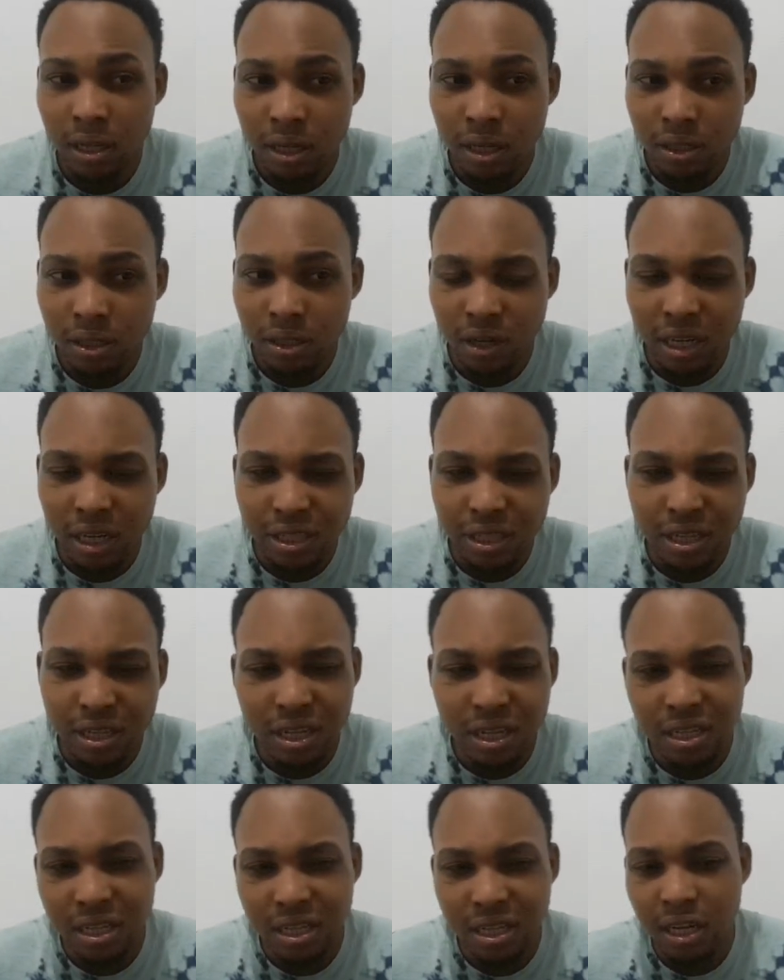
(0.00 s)
So that
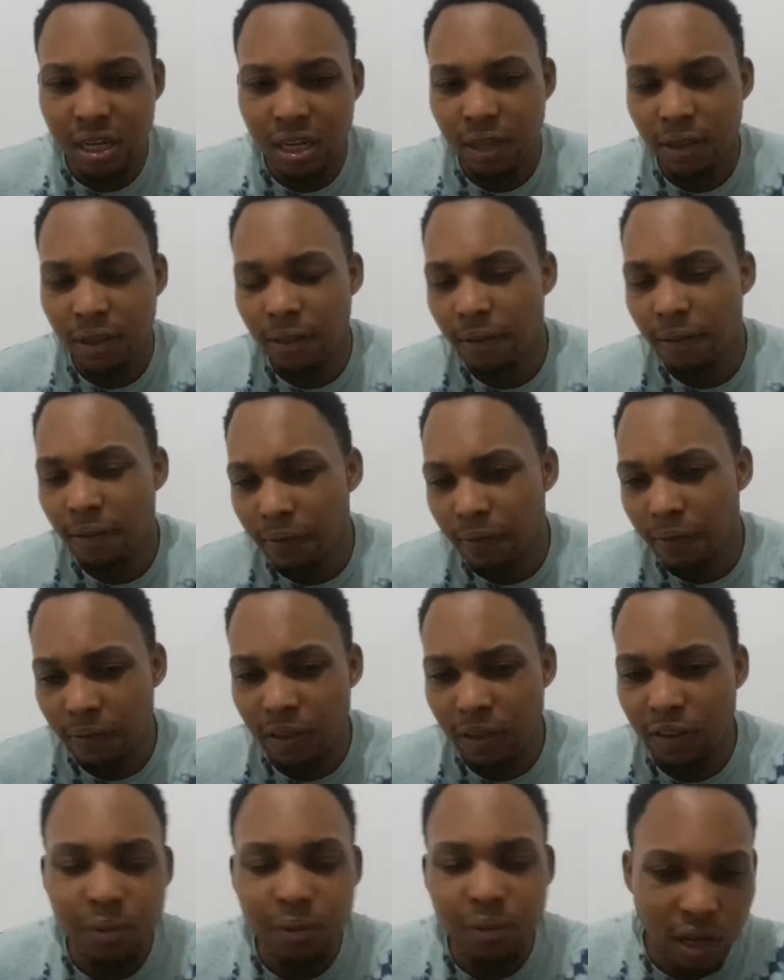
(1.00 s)
song there, if
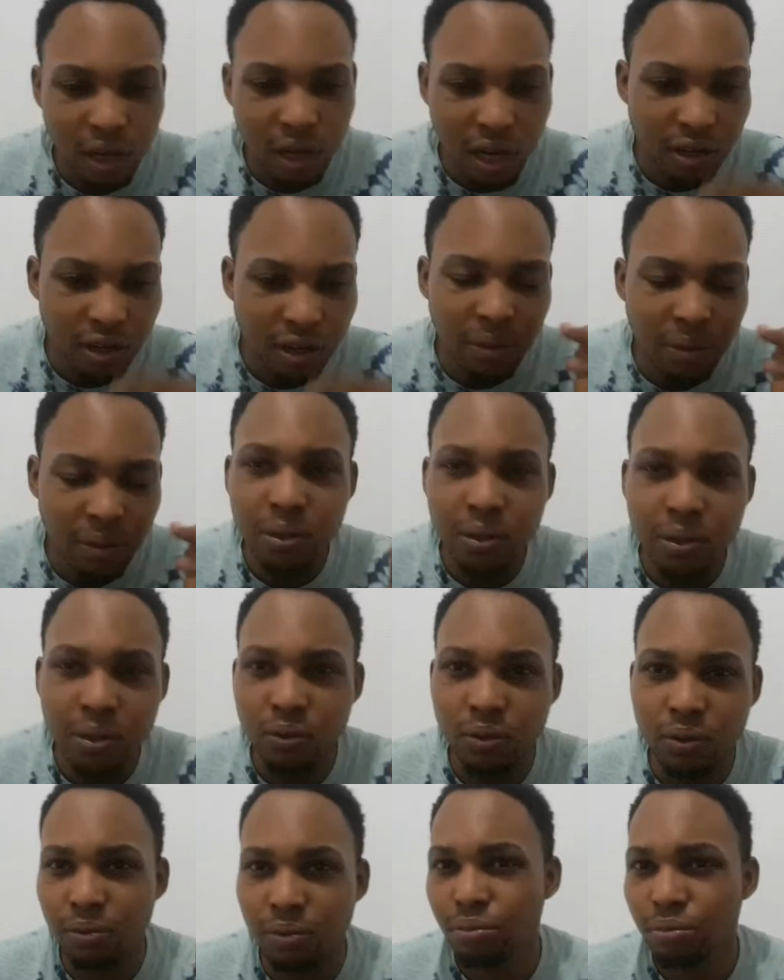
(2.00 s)
me not correct, let me know.